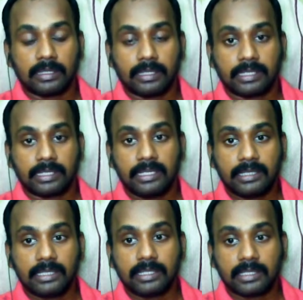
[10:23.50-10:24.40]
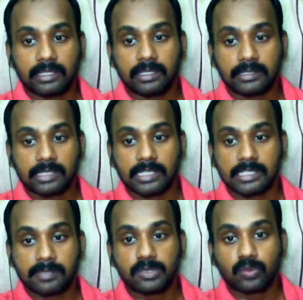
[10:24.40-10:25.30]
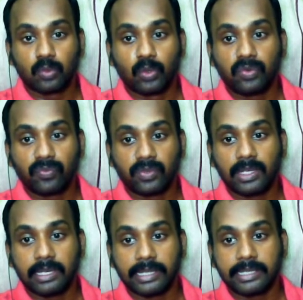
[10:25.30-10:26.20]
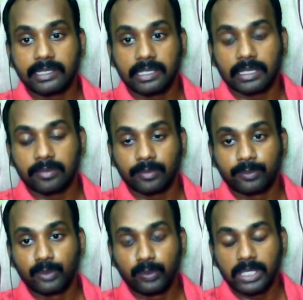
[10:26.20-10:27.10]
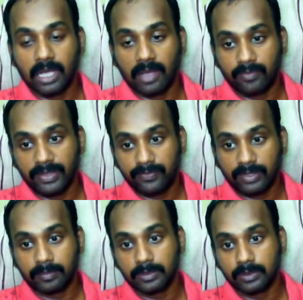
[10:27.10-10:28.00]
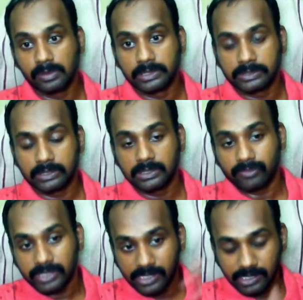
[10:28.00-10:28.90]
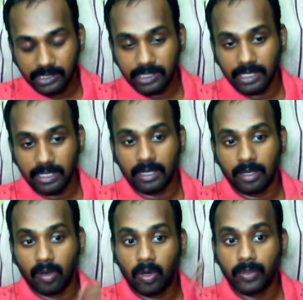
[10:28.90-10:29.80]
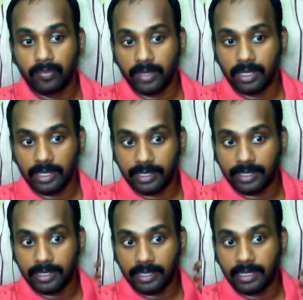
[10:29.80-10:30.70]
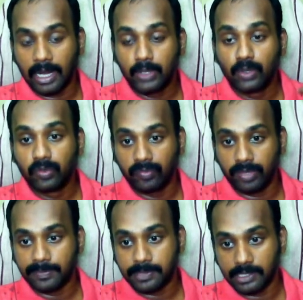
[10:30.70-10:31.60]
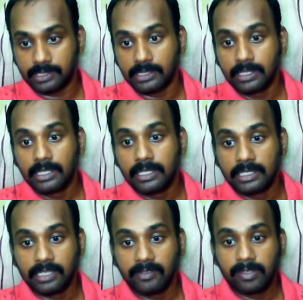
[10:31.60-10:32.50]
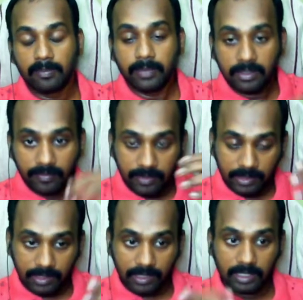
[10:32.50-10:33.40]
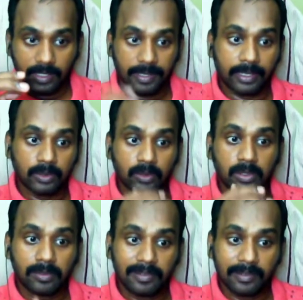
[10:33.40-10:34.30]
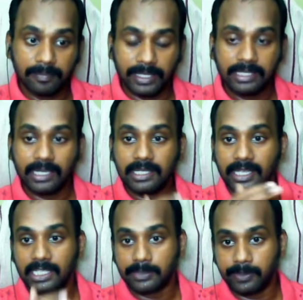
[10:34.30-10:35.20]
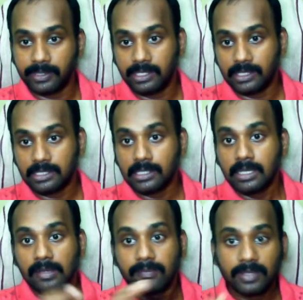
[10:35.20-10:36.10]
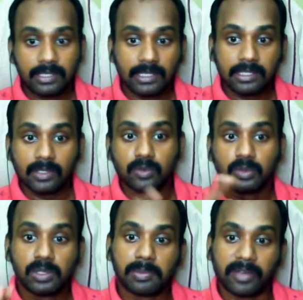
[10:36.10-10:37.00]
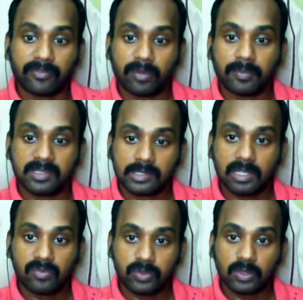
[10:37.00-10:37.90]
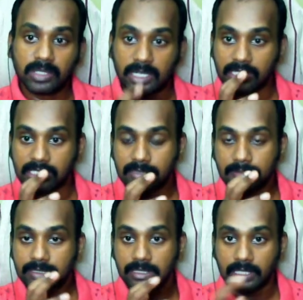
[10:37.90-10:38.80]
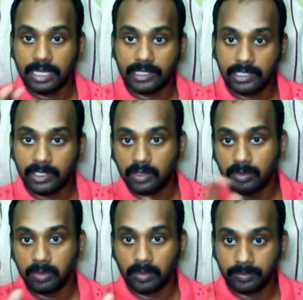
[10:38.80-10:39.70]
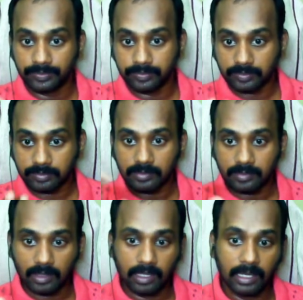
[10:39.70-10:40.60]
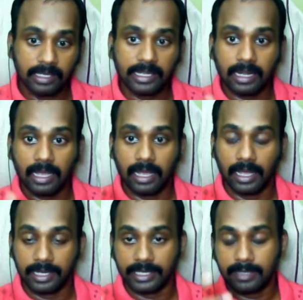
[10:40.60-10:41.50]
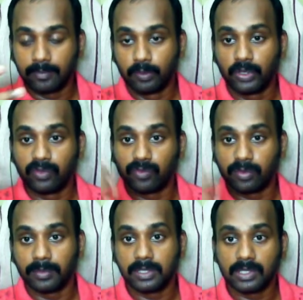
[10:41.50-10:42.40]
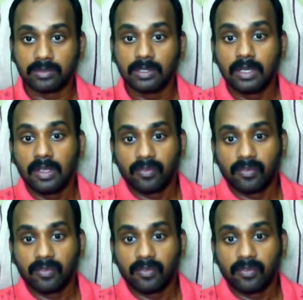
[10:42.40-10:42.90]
The key thing here is customers won't feel like they are moving away from Google search, visiting a odd unknown website. They will be with Google will maintain the experience within the Google platform itself, so the customers are likely to get more information